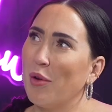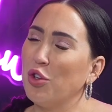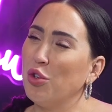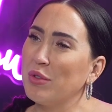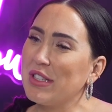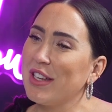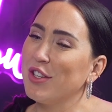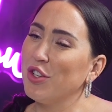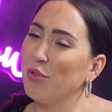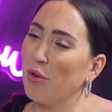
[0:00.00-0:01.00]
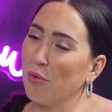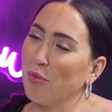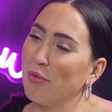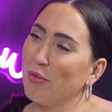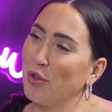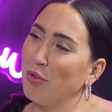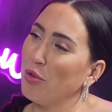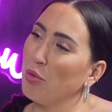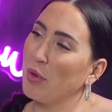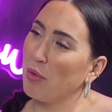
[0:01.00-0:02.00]
You said
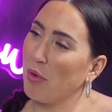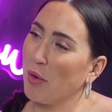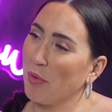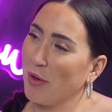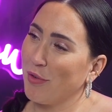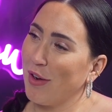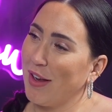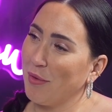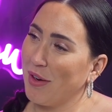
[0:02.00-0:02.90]
you wouldn't want to work for anyone